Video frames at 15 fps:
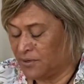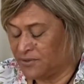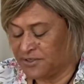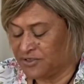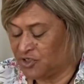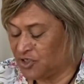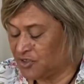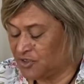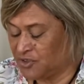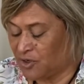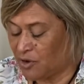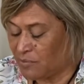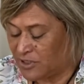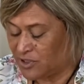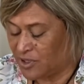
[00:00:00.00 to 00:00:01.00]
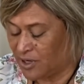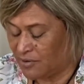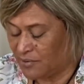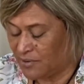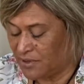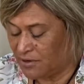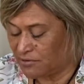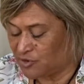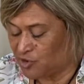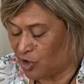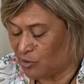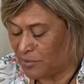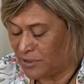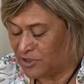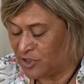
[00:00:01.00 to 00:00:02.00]
there's just so much love in there and
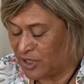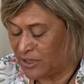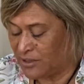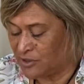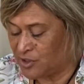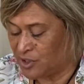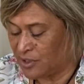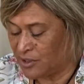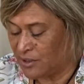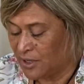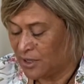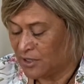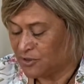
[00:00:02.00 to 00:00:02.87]
so much energy,